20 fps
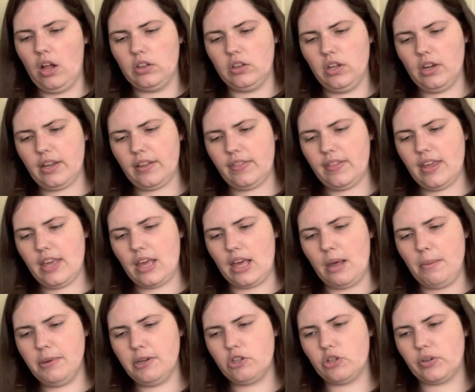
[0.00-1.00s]
Look at the
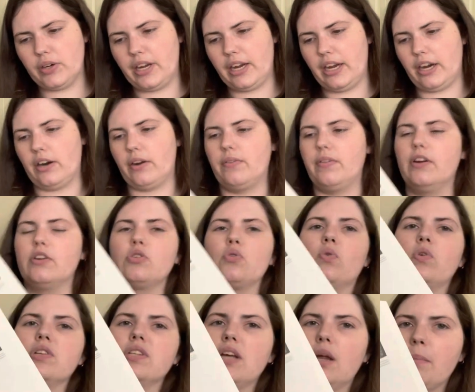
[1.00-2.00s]
imagery here. There's
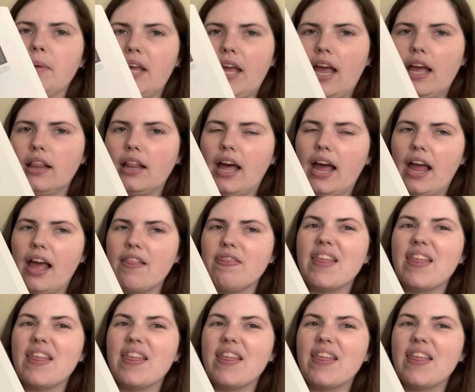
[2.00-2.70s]
Orso Michele.